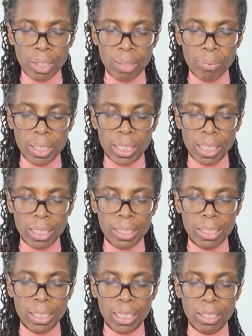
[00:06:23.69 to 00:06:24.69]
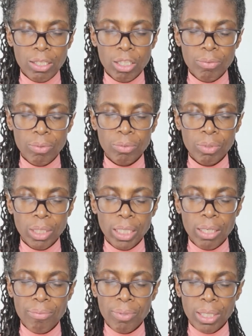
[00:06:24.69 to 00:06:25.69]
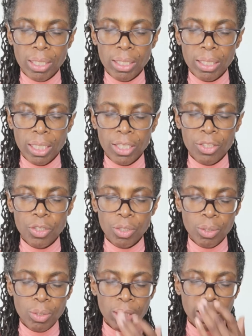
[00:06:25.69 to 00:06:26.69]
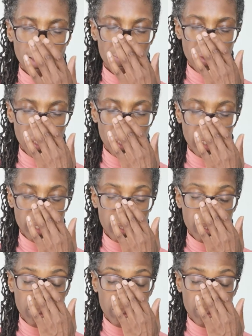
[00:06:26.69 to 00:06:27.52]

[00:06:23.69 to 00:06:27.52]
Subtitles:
When you get a sense of arriving at your left ear,